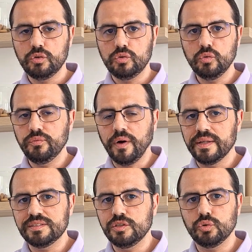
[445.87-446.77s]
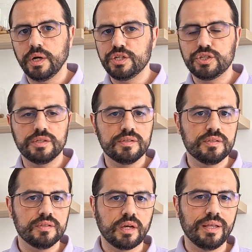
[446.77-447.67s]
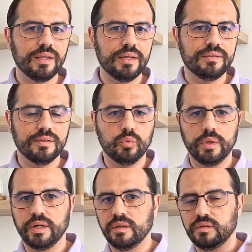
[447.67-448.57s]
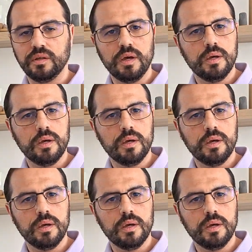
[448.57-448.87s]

to find situations related with